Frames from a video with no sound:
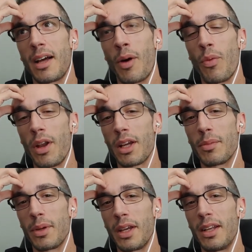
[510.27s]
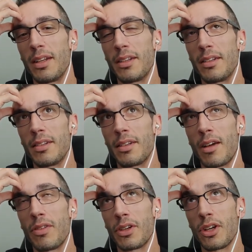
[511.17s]
I want to compete. I
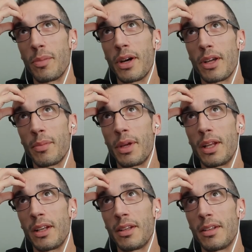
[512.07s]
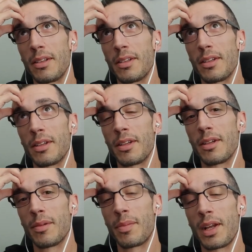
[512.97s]
feel good about competing,
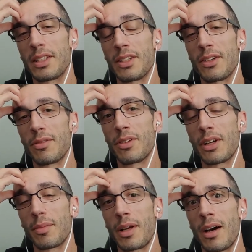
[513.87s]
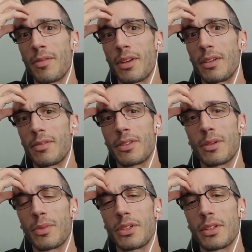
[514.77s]
but I still don't feel like I'm confident for
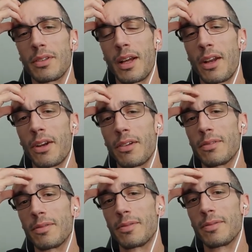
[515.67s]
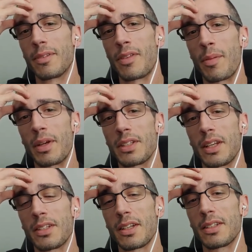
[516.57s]
some reason. I don't know if that makes
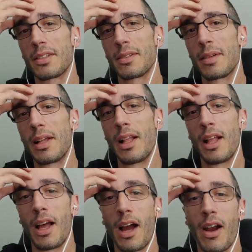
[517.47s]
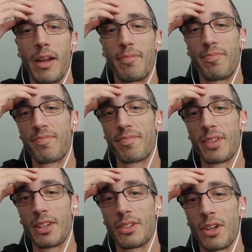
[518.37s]
any sense. All right.
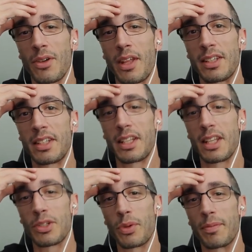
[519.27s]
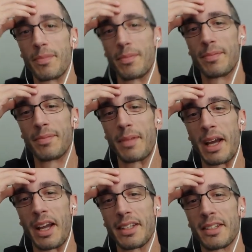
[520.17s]
So that's the end of this one. Bye,
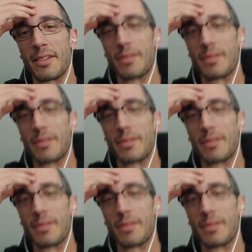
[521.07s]
guys.